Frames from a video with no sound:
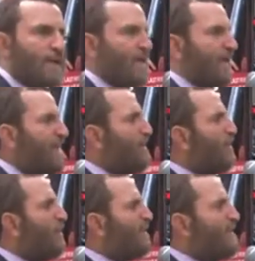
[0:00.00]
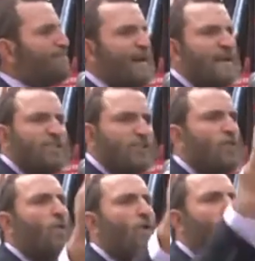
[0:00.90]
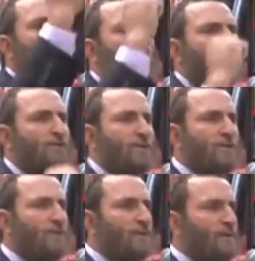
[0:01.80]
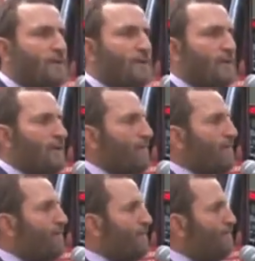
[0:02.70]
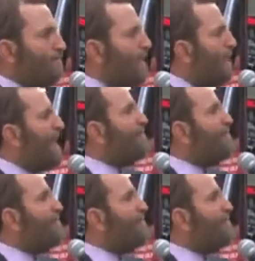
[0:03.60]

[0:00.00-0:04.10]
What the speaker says: Hitler was a menace to the world. But when he